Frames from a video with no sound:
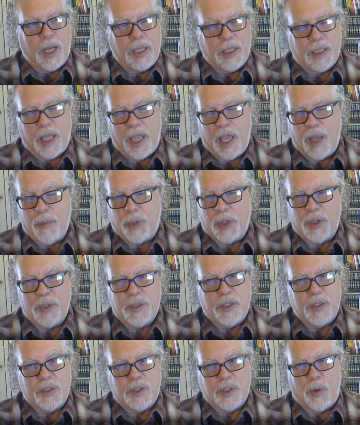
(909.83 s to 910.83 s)

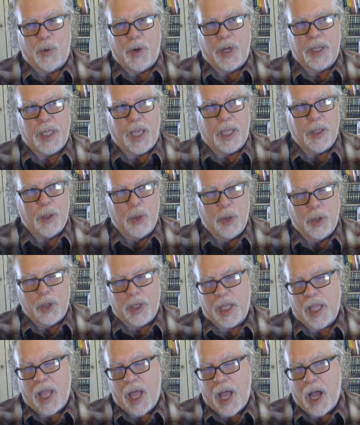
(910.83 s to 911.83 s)
campers and so on, and look
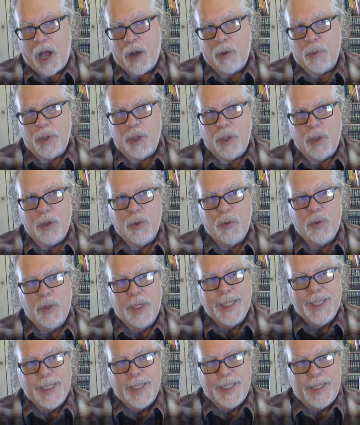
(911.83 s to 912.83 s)
at how you
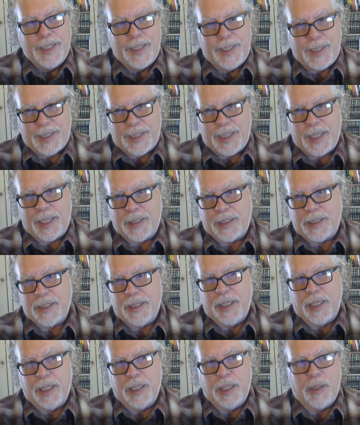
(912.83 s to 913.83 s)
sit
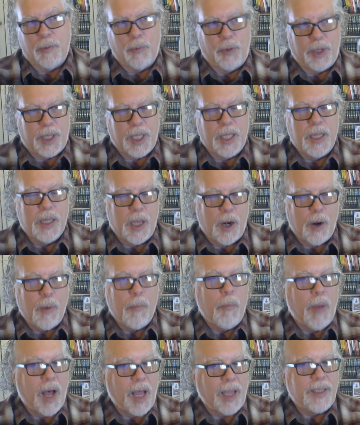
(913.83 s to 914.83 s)
within their
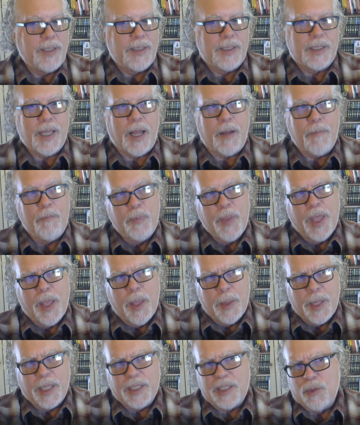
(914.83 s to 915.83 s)
mindset.
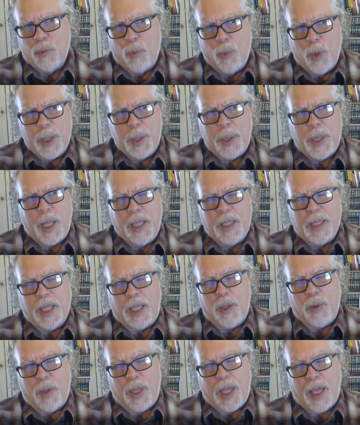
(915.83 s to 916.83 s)
It's the one thing that
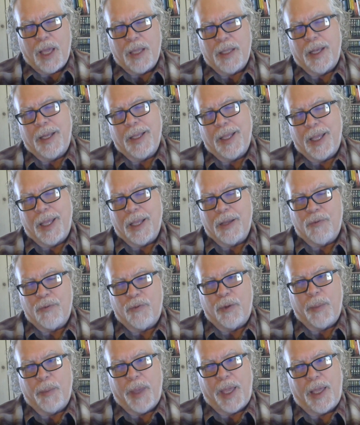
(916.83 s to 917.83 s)
you cannot get
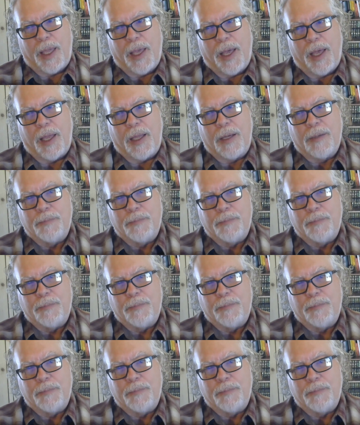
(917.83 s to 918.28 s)
from AI